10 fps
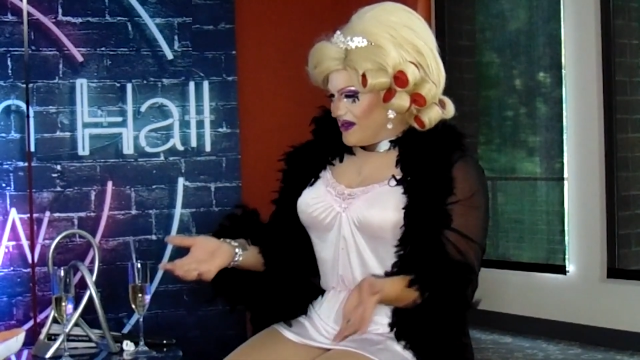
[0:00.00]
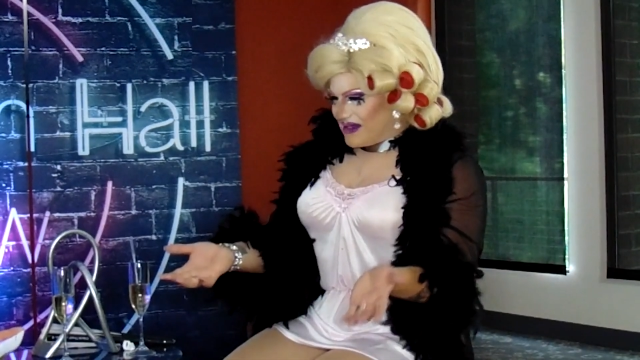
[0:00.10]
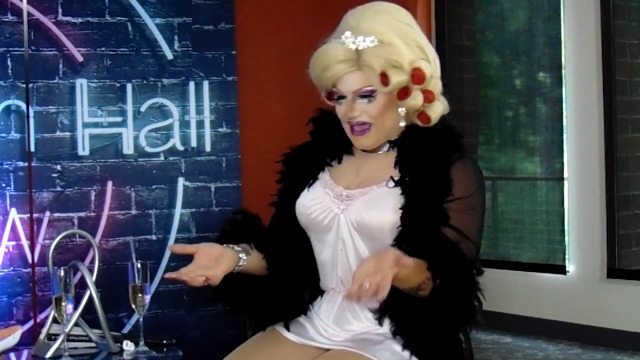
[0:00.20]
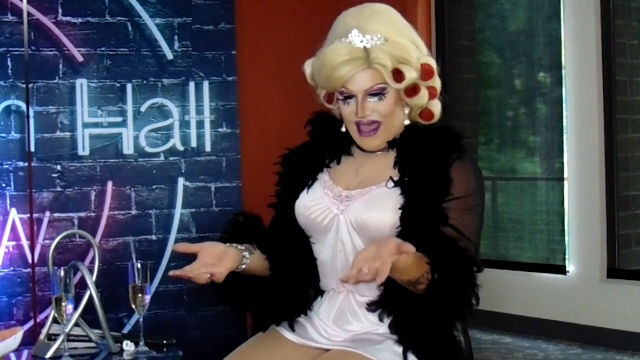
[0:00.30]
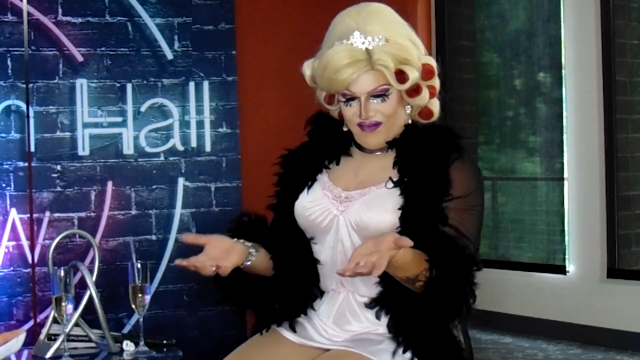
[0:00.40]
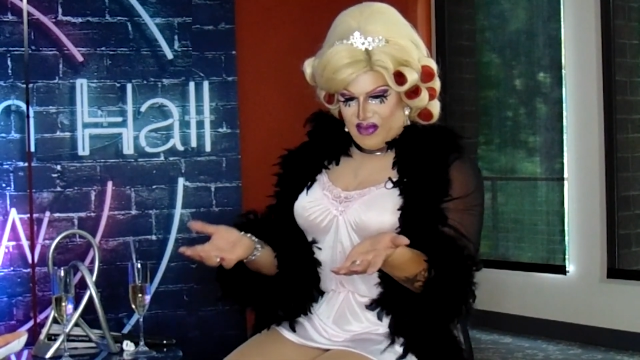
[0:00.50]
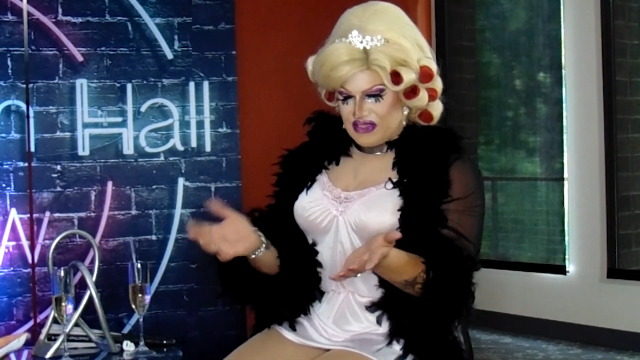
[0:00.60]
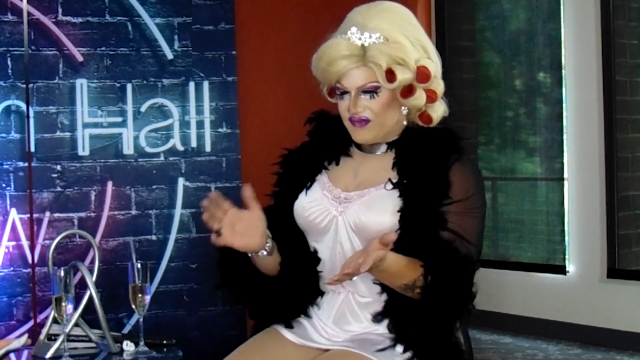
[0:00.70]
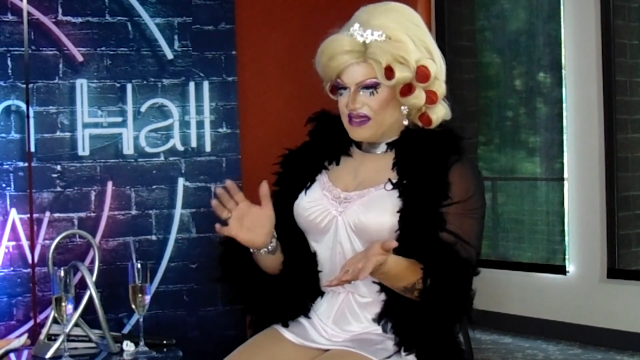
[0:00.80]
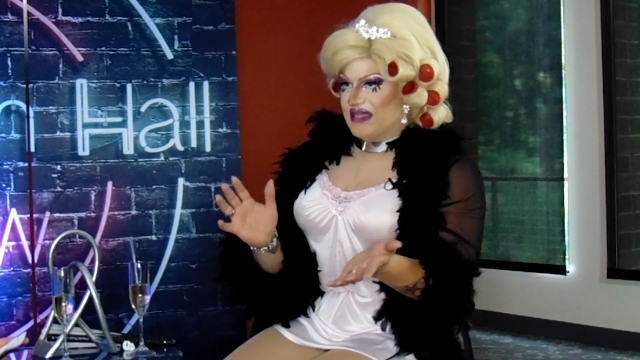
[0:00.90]
ironically, I have a
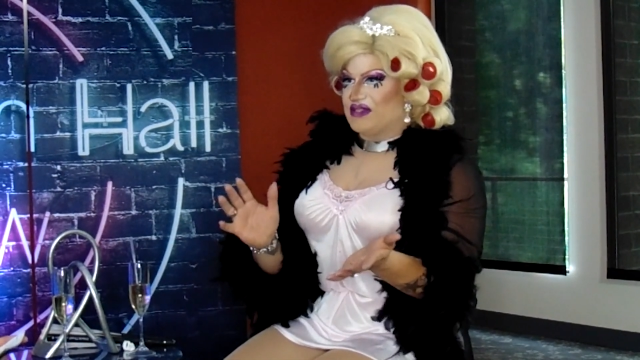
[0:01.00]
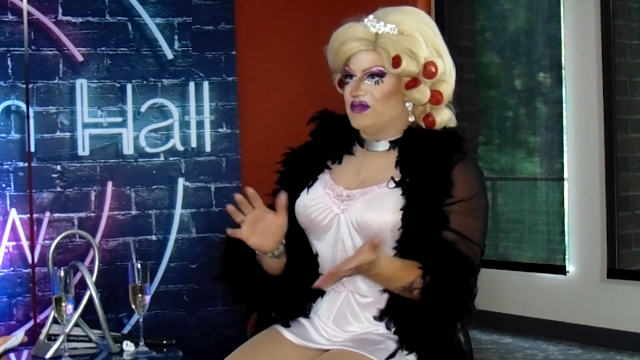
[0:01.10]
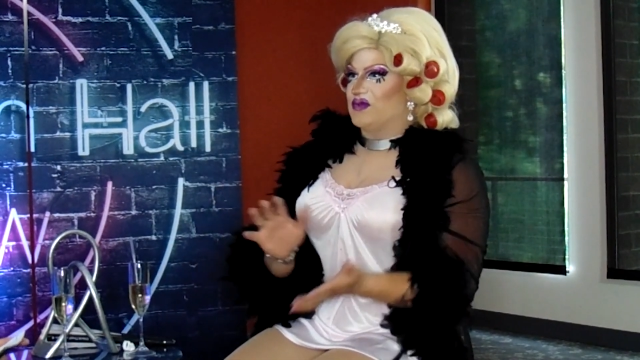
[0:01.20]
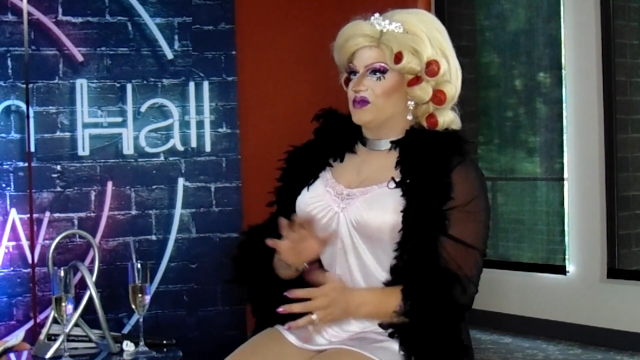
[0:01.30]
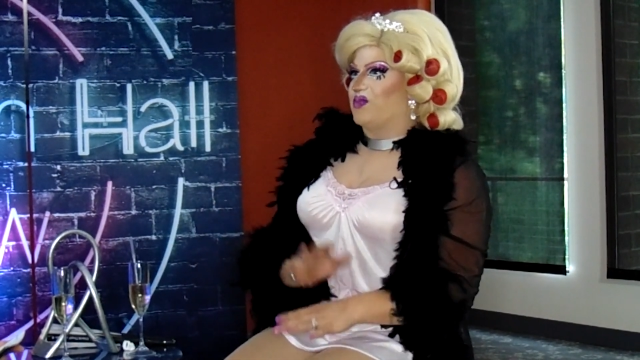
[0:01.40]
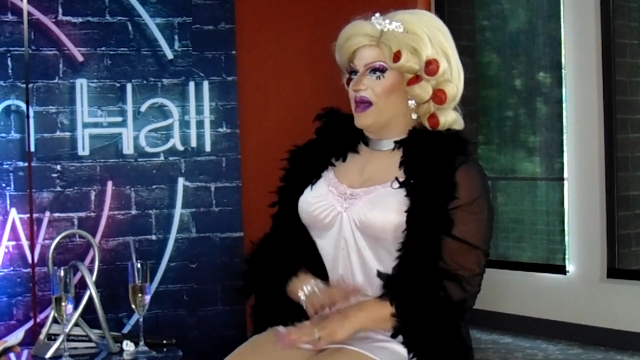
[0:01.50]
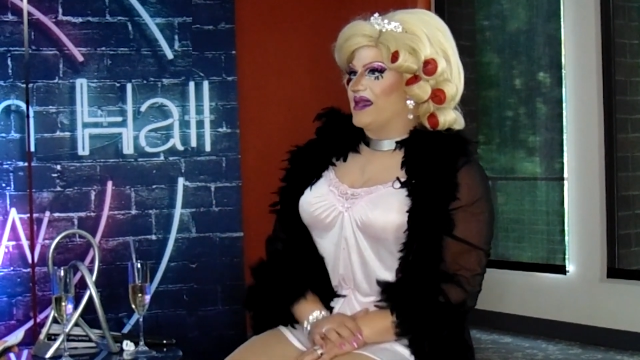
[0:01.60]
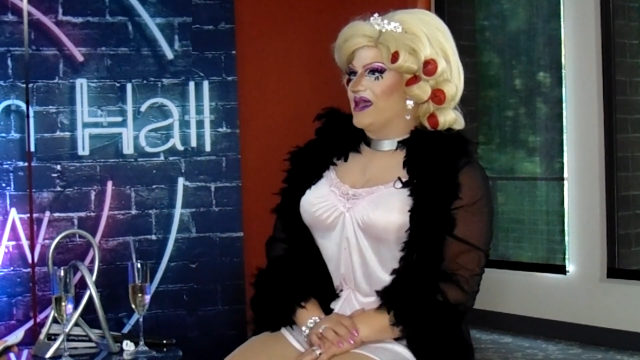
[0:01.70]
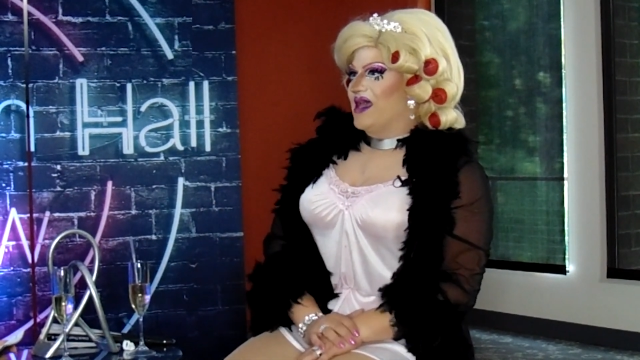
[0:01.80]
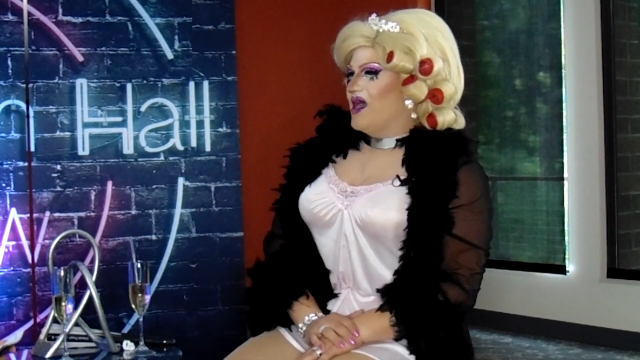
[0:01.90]
bunch of tattoos,
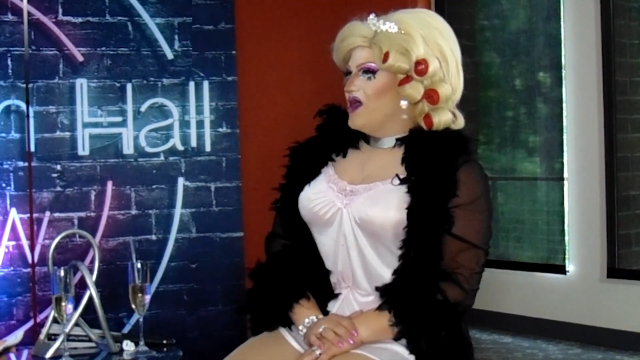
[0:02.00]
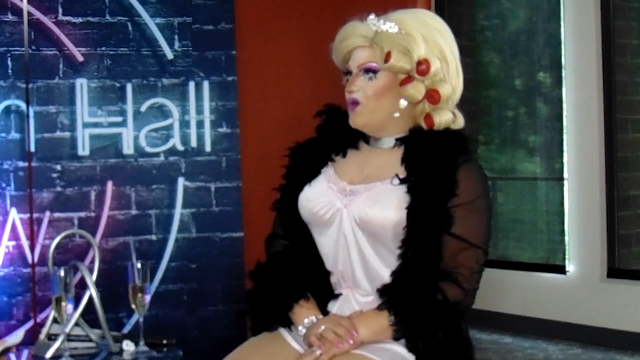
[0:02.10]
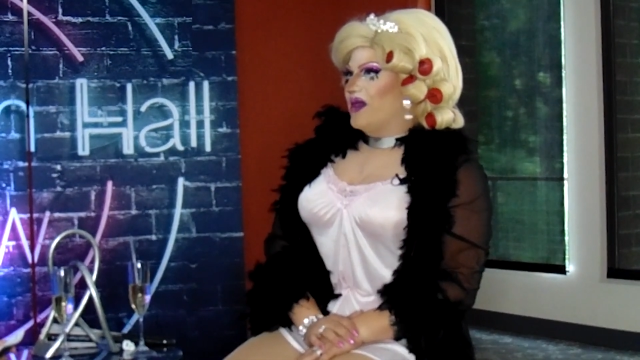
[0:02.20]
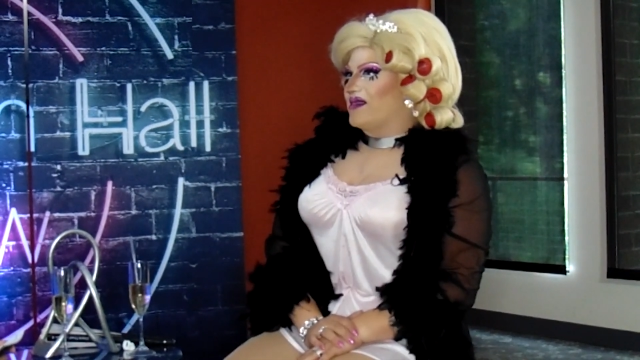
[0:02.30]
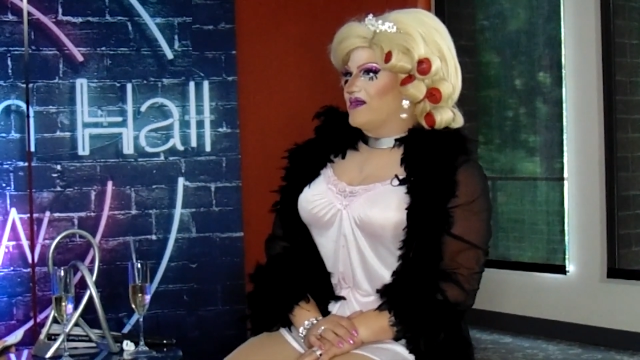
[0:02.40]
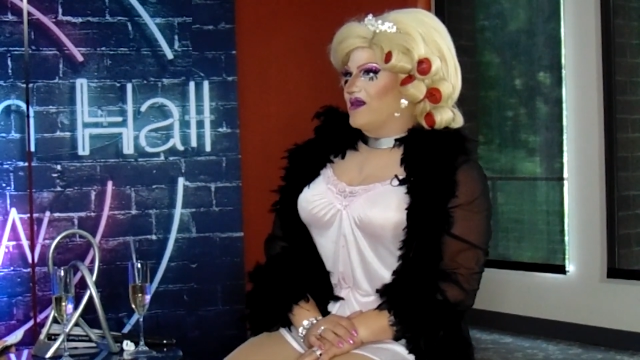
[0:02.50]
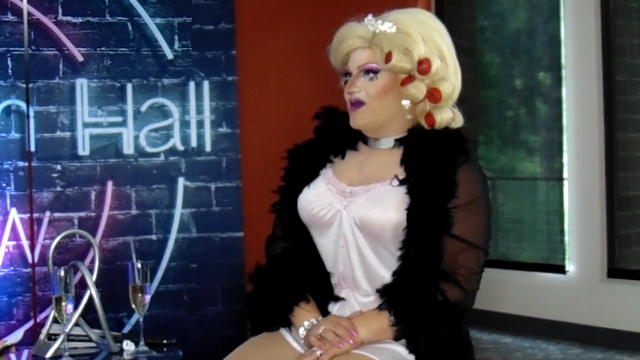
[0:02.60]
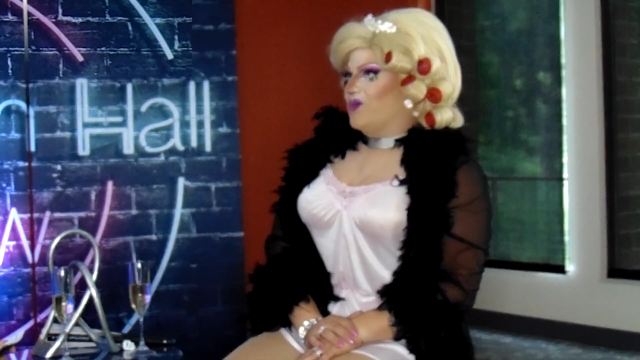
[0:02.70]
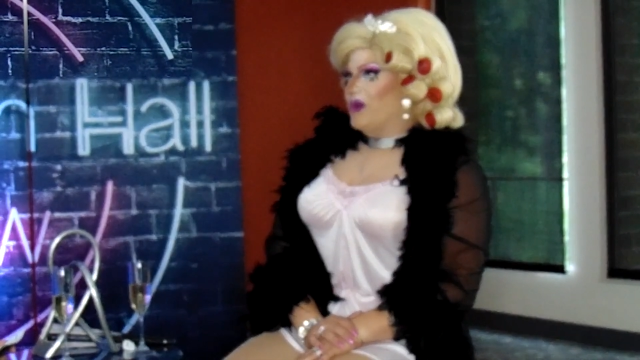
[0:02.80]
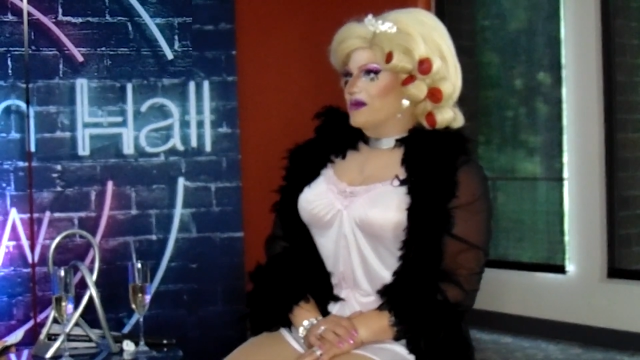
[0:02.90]
but with
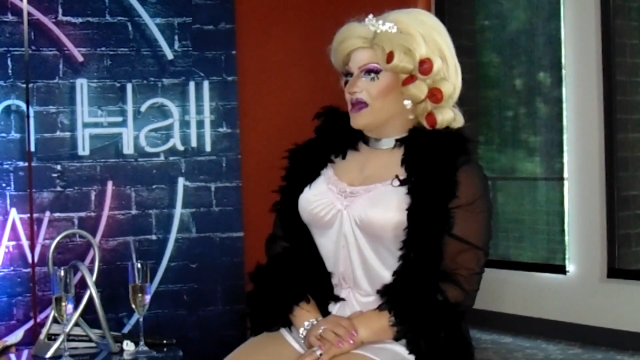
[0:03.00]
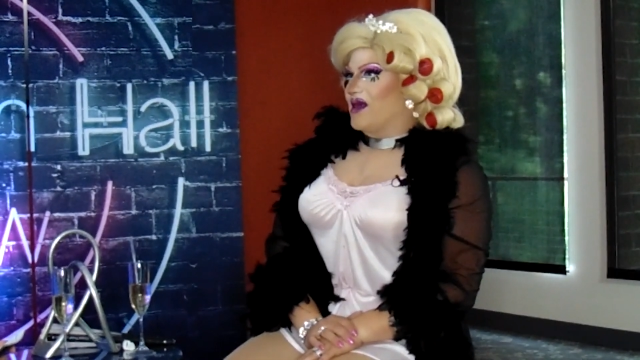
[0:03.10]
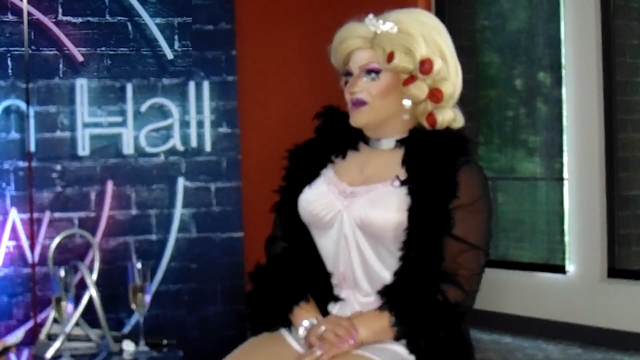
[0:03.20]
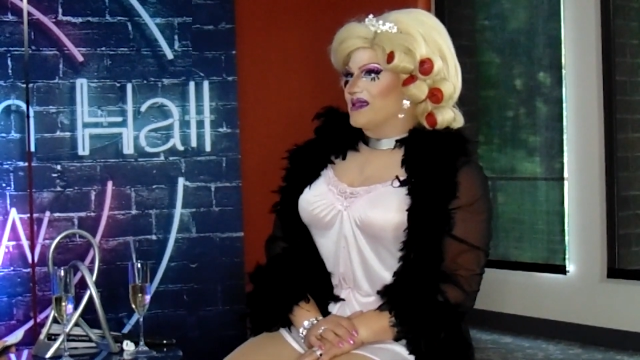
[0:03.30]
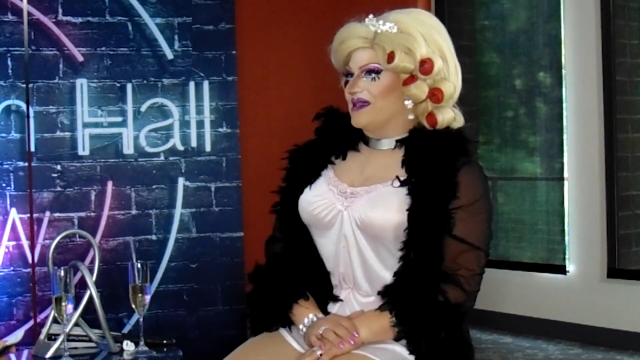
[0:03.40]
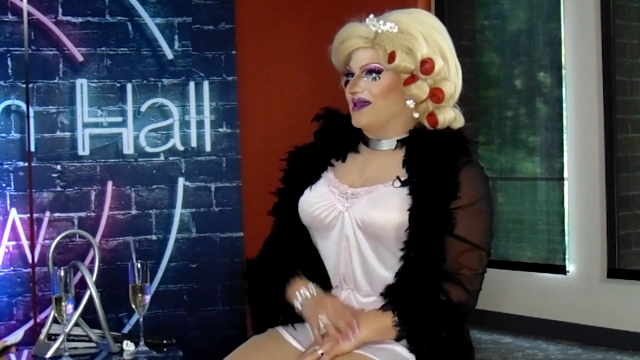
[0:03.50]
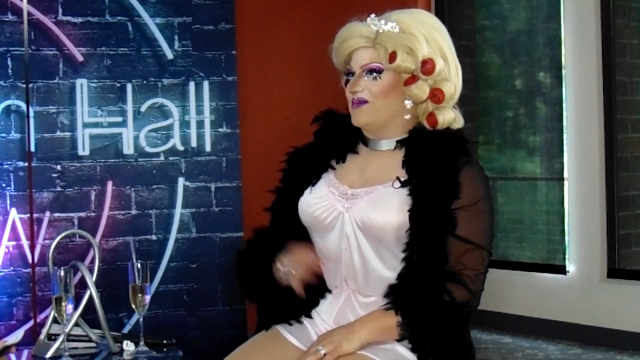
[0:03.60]
the Botox,